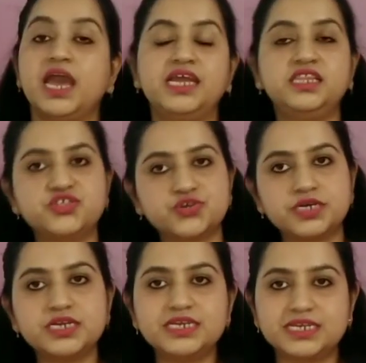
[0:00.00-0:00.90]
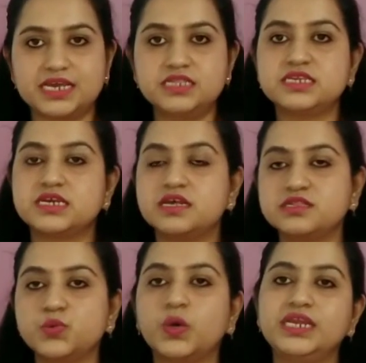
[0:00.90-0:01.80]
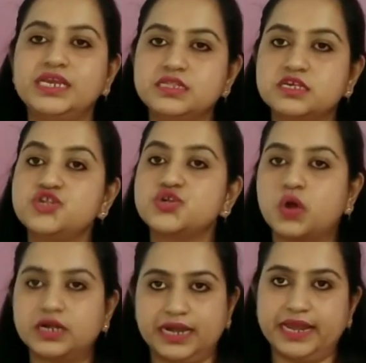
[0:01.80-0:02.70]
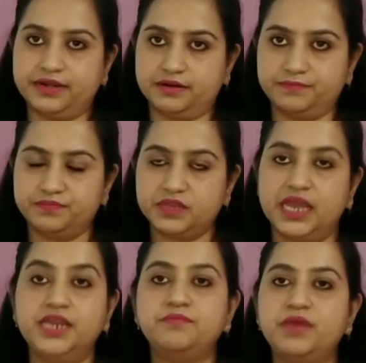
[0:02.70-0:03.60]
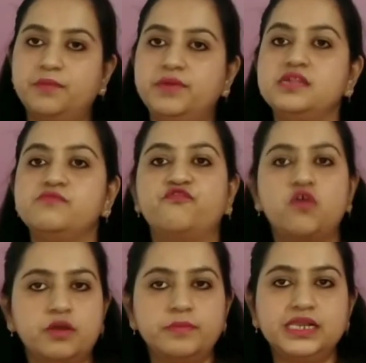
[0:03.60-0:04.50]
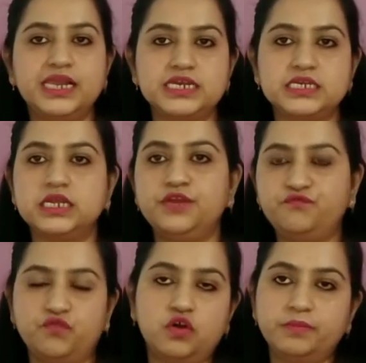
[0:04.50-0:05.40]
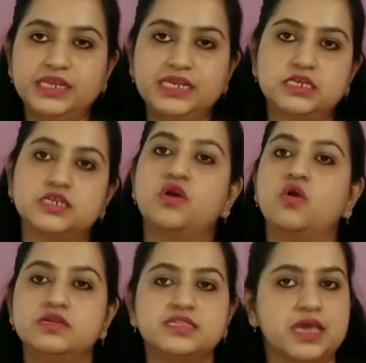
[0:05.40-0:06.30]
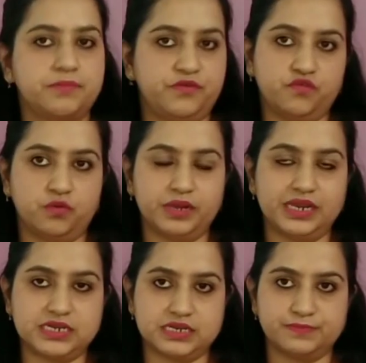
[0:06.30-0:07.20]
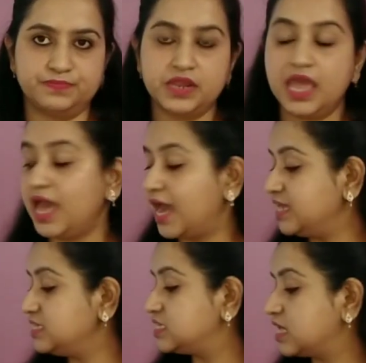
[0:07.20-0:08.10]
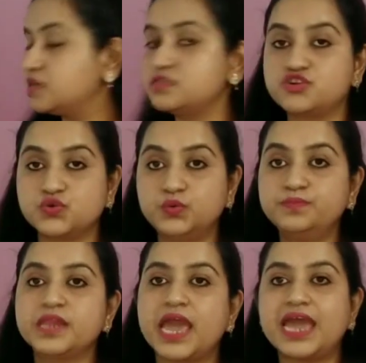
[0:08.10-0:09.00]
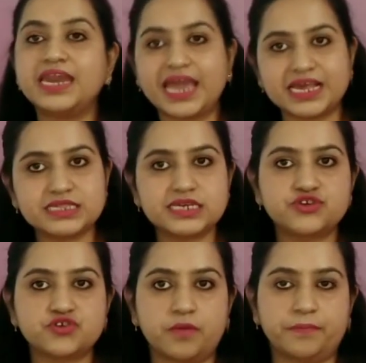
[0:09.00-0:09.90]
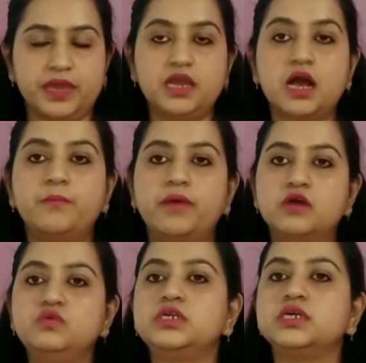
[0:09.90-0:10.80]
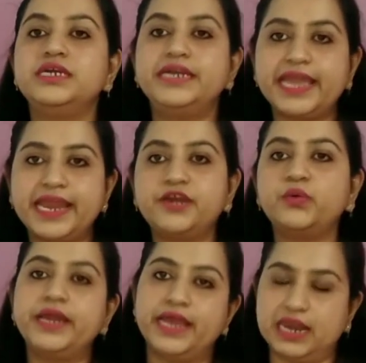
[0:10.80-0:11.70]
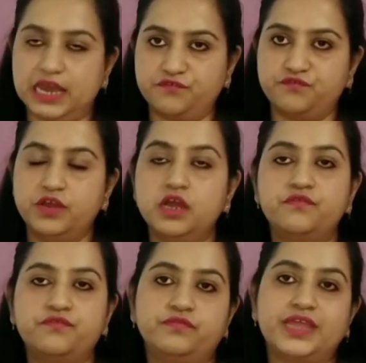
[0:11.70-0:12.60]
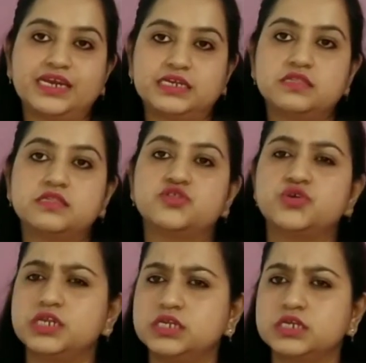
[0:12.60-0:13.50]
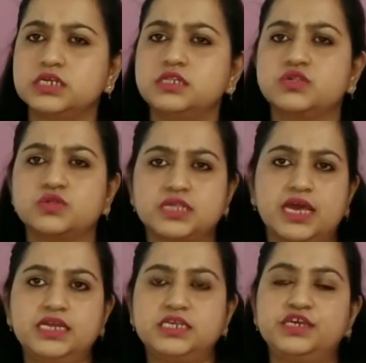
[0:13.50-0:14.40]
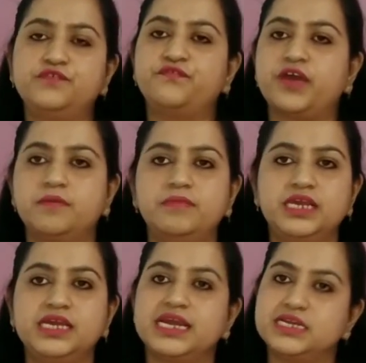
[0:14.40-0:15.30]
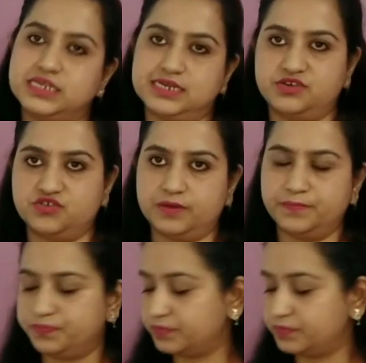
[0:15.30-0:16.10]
In the journal test, task 1 is a short letter. It may be formal letter, informal letter or semi-formal letter. And task 2, an essay topic about day-to-day life. That is children, society, family, etc.